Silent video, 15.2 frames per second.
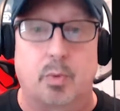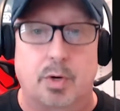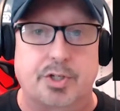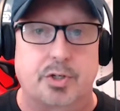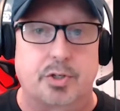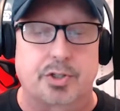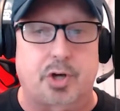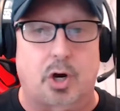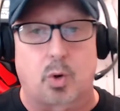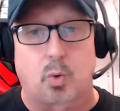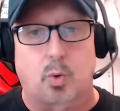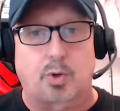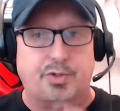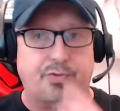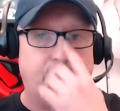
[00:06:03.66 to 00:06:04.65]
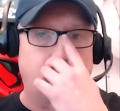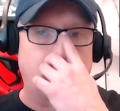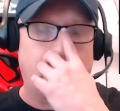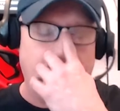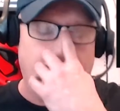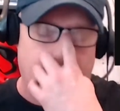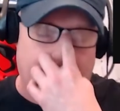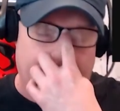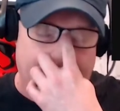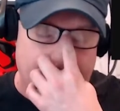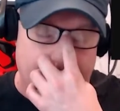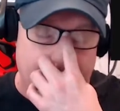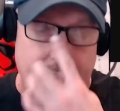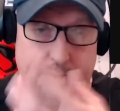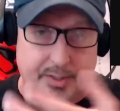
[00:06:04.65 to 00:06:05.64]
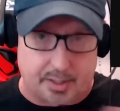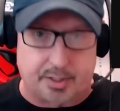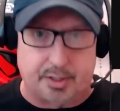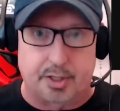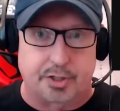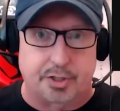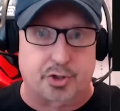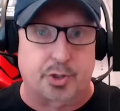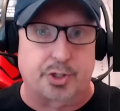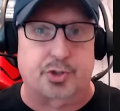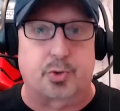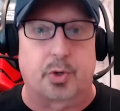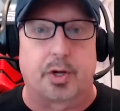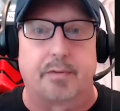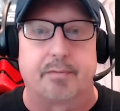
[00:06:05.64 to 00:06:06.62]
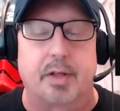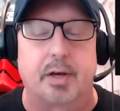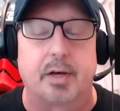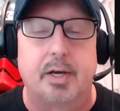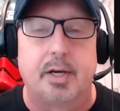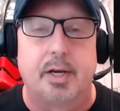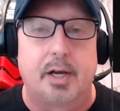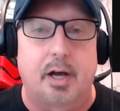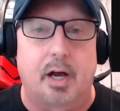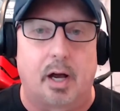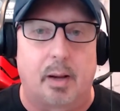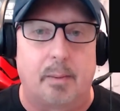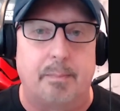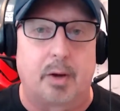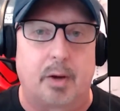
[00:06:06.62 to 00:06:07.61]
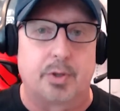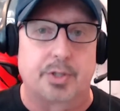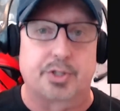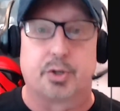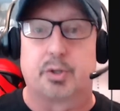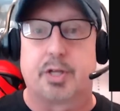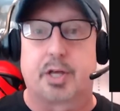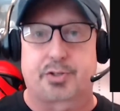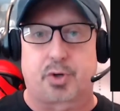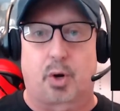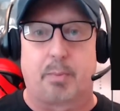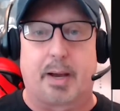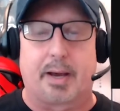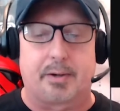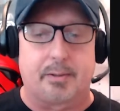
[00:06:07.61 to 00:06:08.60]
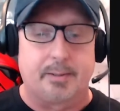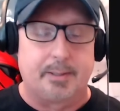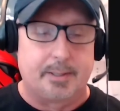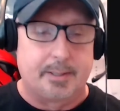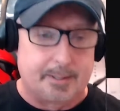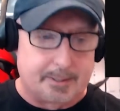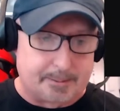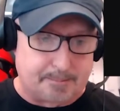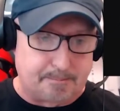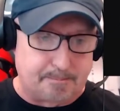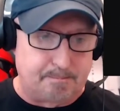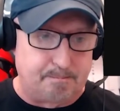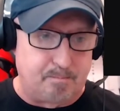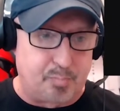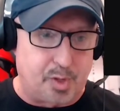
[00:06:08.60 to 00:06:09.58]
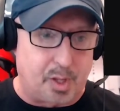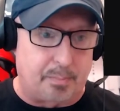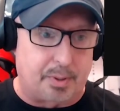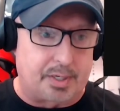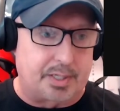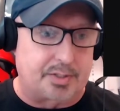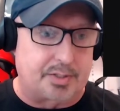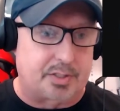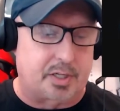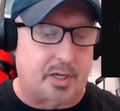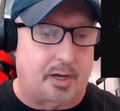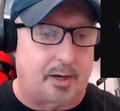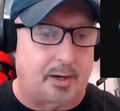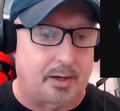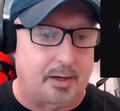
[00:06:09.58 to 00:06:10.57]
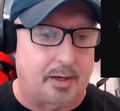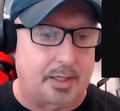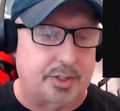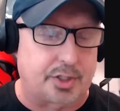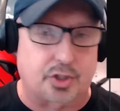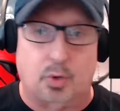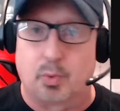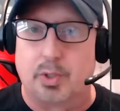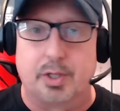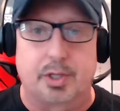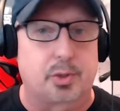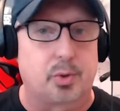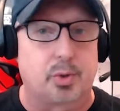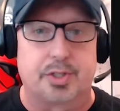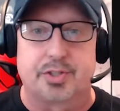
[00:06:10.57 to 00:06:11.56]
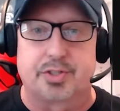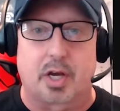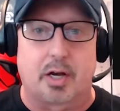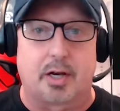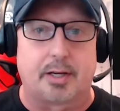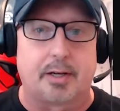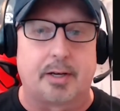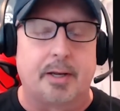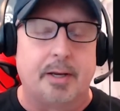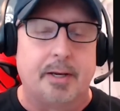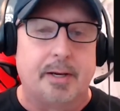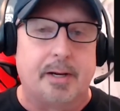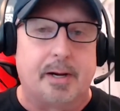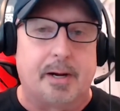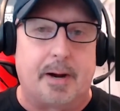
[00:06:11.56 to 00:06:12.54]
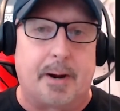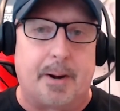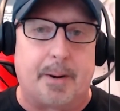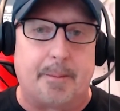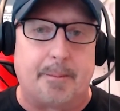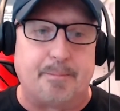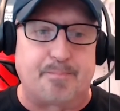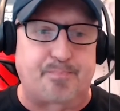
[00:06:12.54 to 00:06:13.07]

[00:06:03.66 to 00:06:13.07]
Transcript: original Star Wars film on the battle in the trench run of the original Death Star battle. But it's just a really cool design. I